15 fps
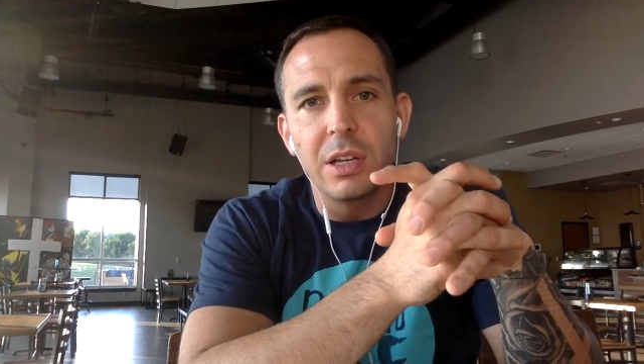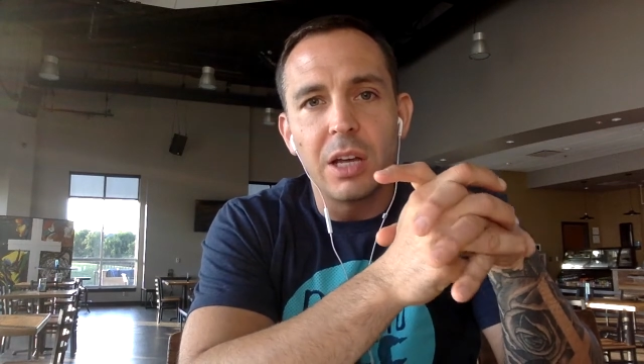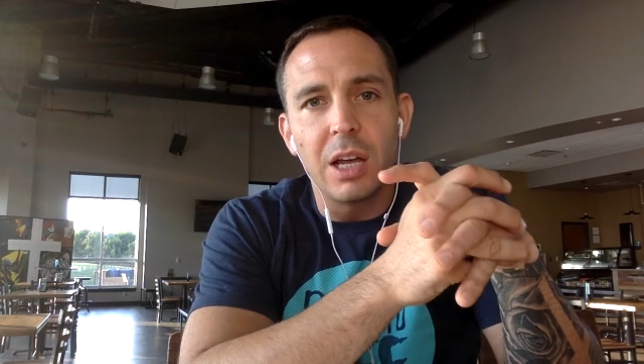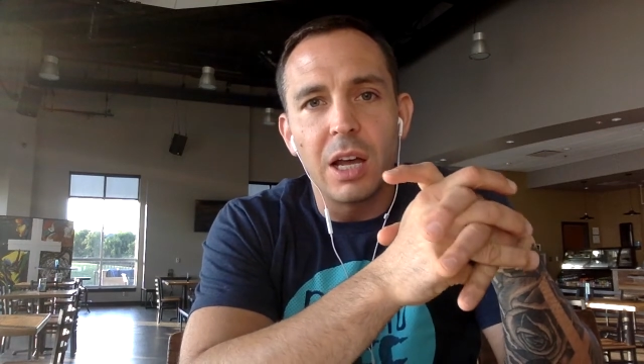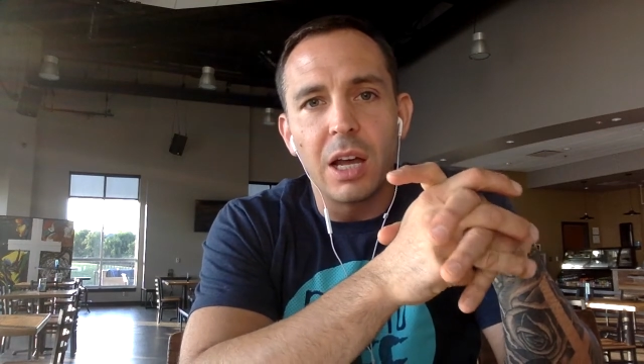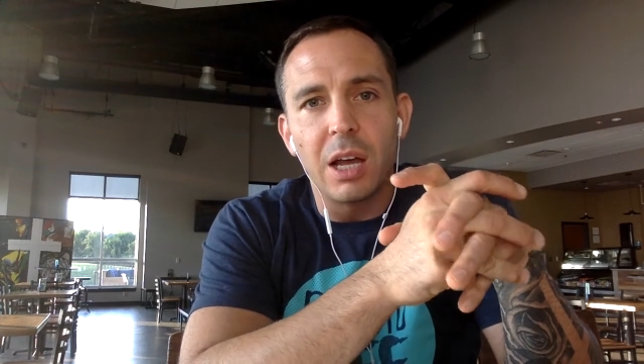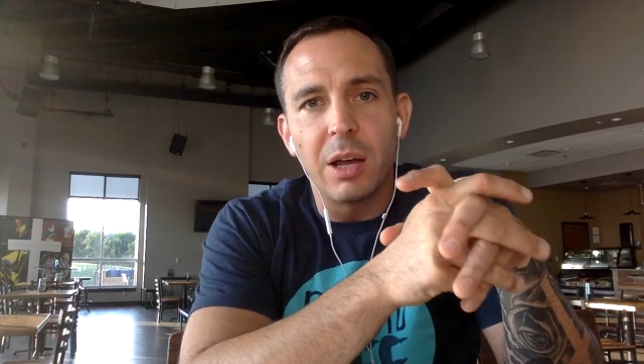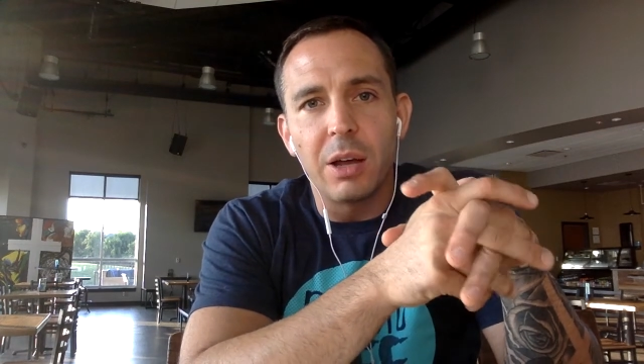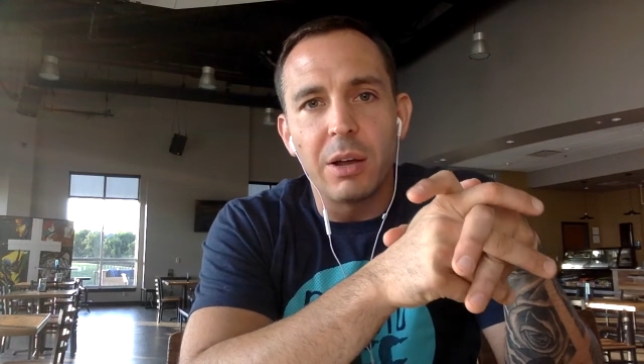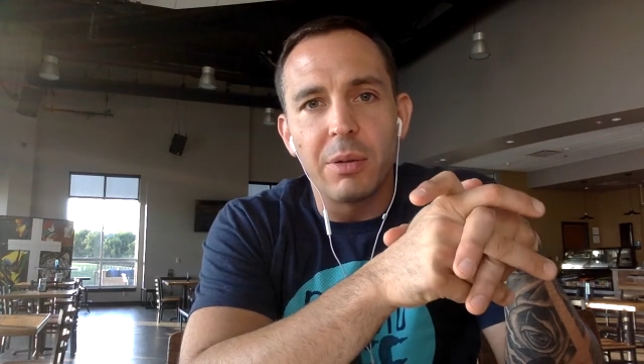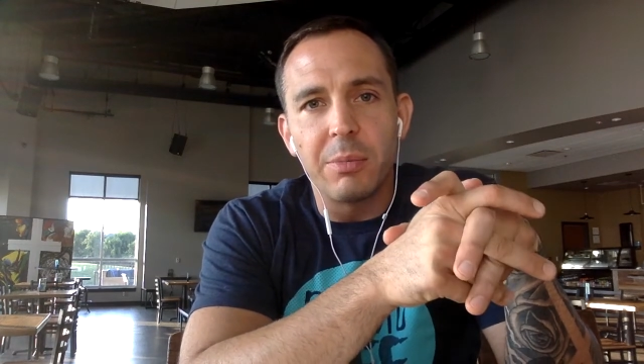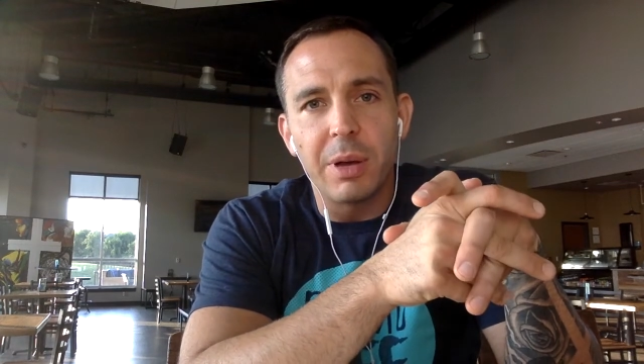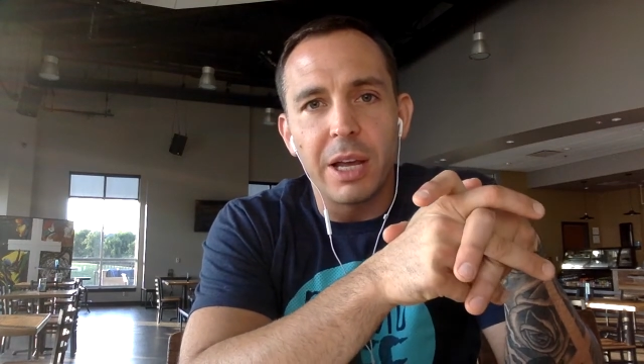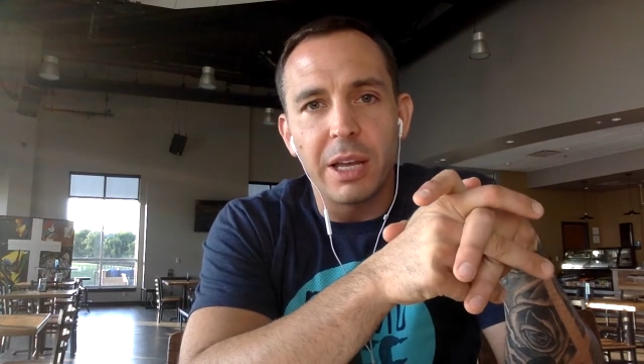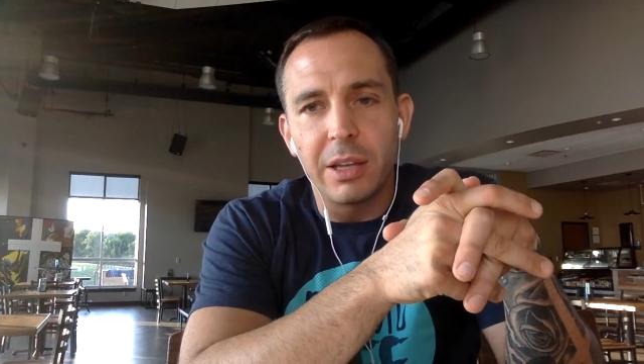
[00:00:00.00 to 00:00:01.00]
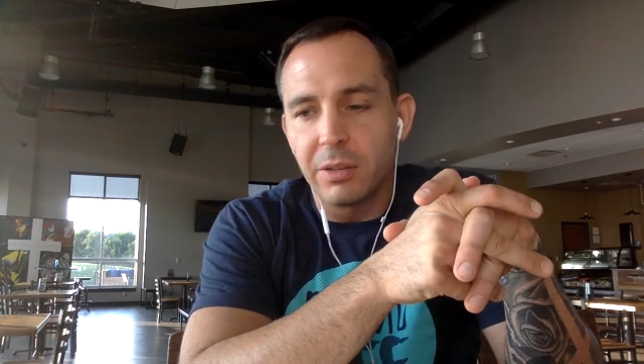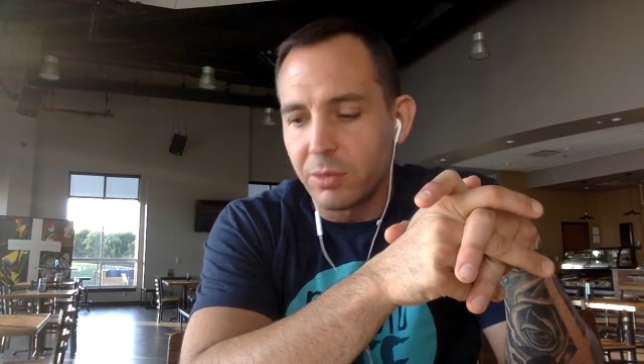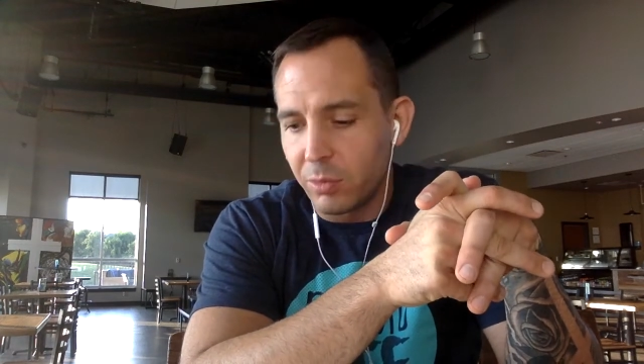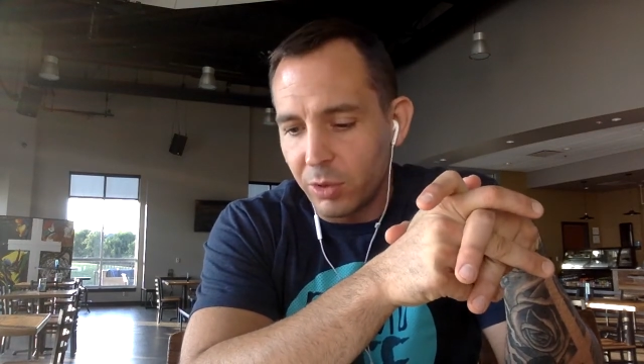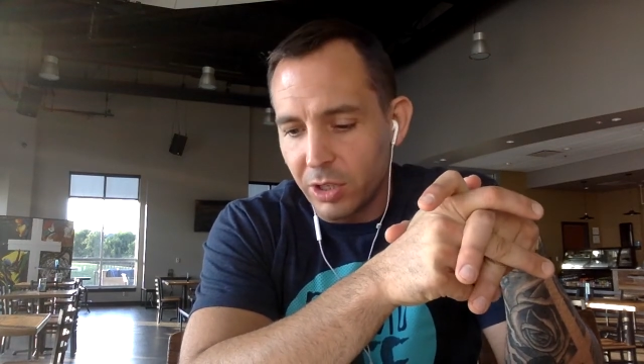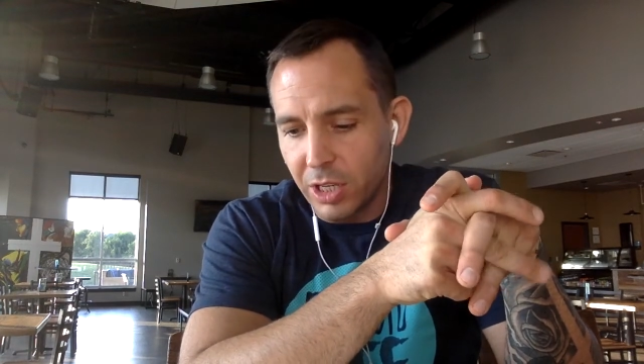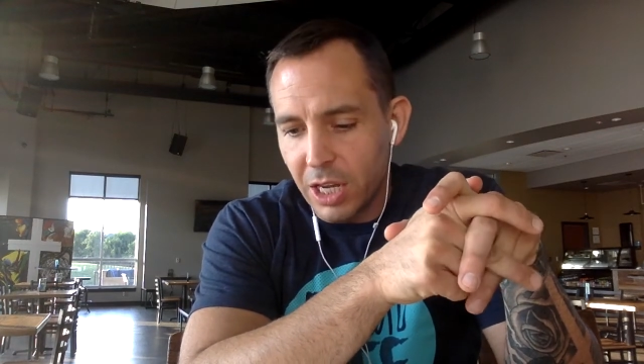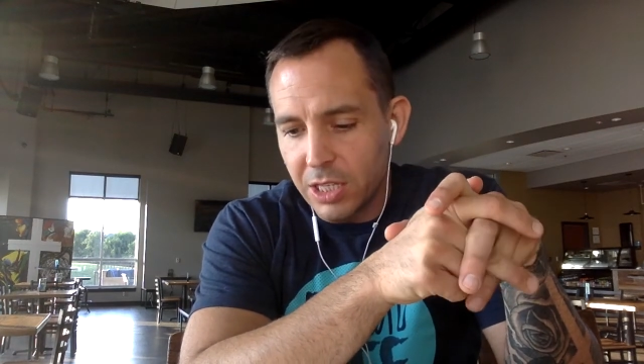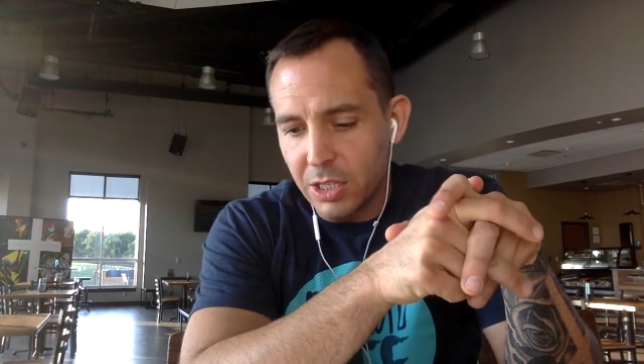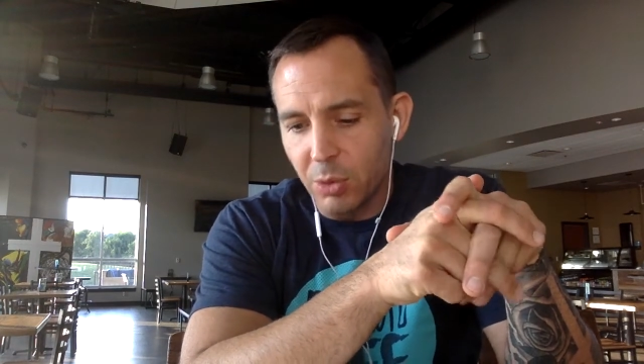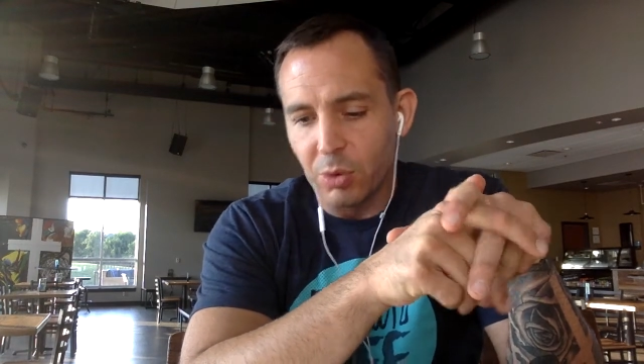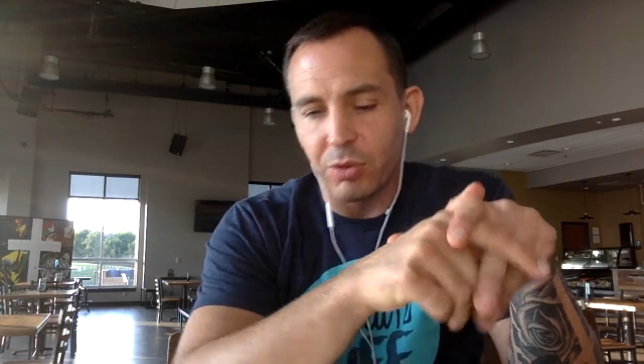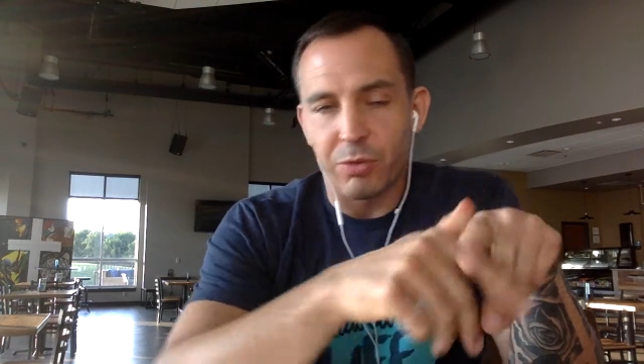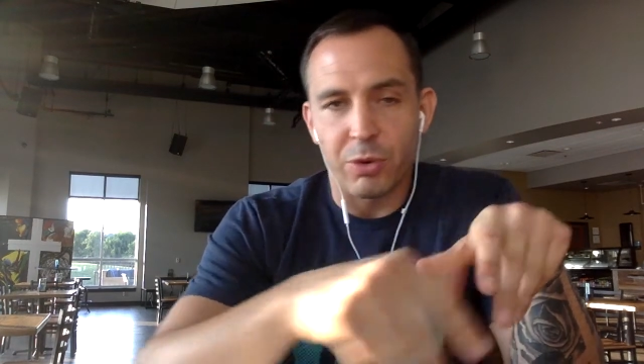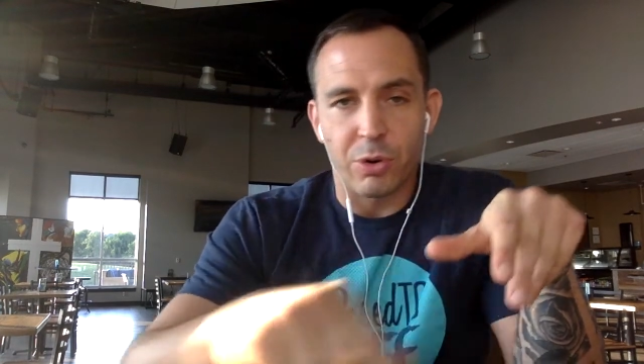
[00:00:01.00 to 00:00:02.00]
One of the guys I
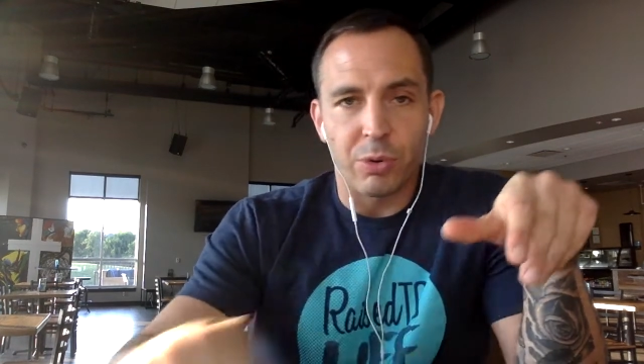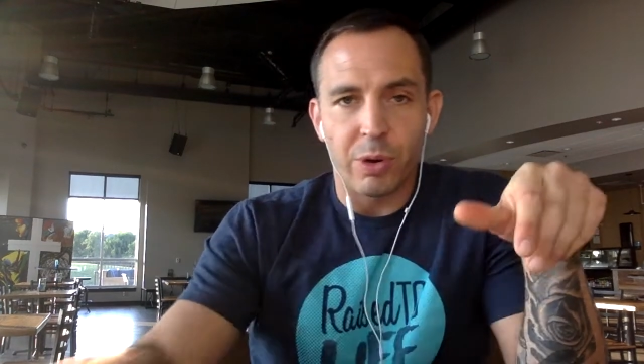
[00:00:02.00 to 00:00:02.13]
work for,